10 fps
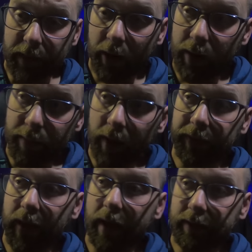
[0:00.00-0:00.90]
I already
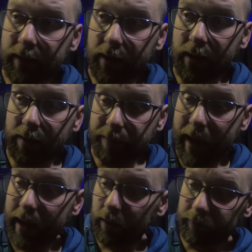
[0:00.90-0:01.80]
bought that uh,
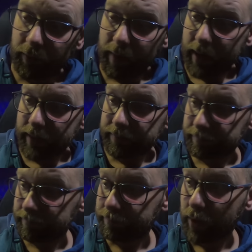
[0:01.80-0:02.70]
panel for my
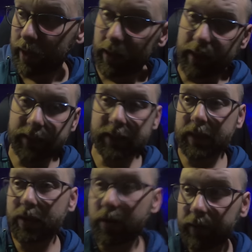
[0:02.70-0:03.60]
brake lights
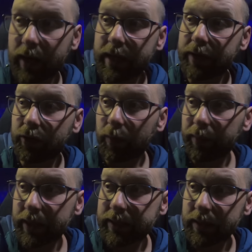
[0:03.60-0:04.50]
because I thought that I needed to
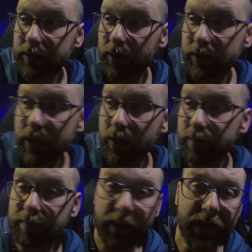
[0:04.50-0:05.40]
replace it. Turns
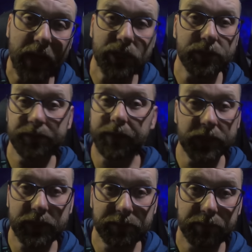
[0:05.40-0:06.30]
out my dad just
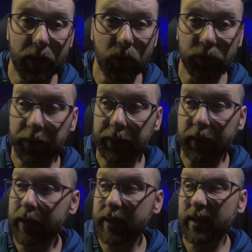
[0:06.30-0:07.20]
fixed my old one.
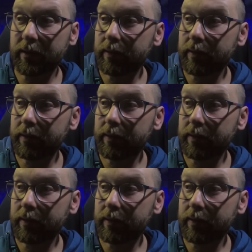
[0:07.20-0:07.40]
I didn't